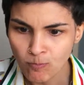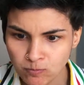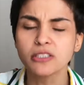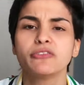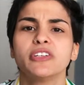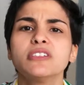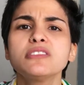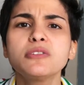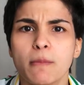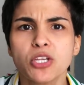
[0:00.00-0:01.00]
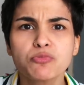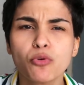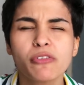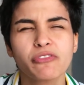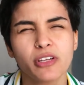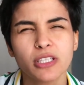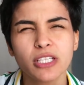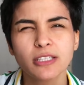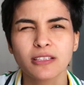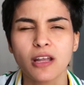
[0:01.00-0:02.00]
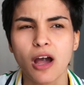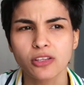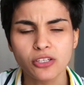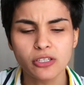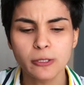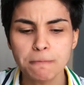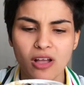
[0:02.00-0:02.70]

It feels much more filling than other